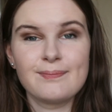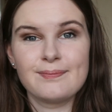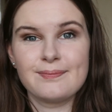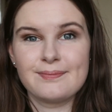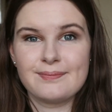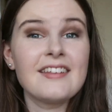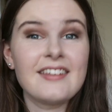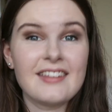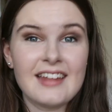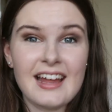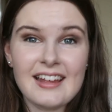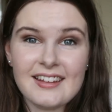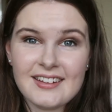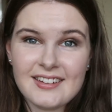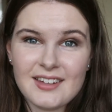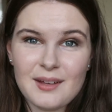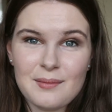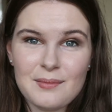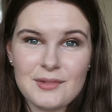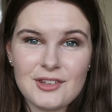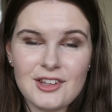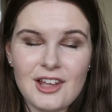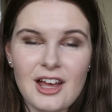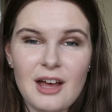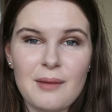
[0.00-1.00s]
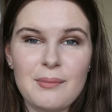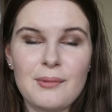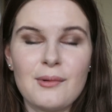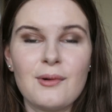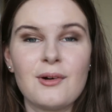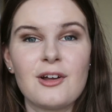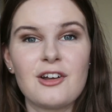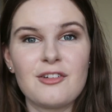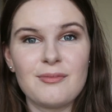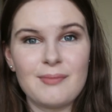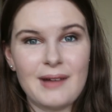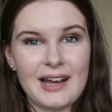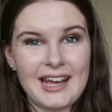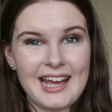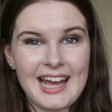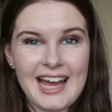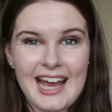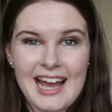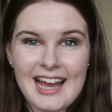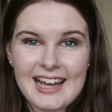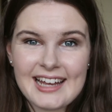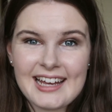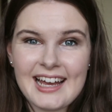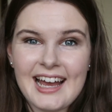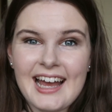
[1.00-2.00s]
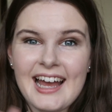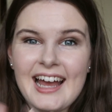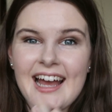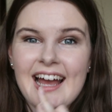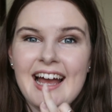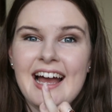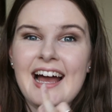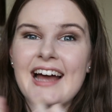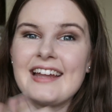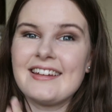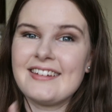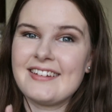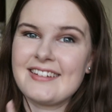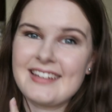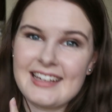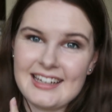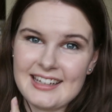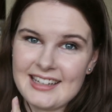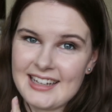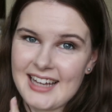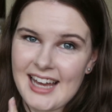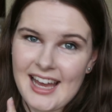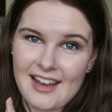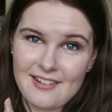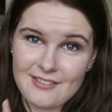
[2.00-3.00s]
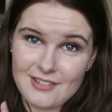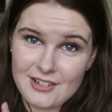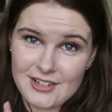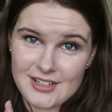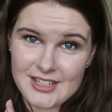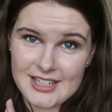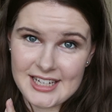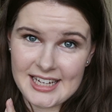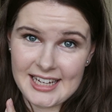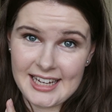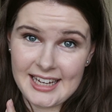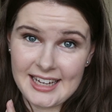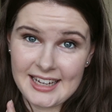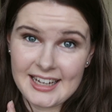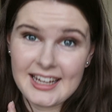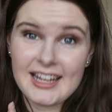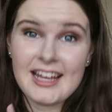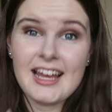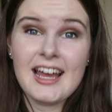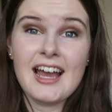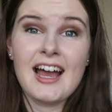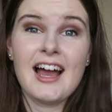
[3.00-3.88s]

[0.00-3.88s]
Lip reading: So that sums up all of my hair care and skincare routine.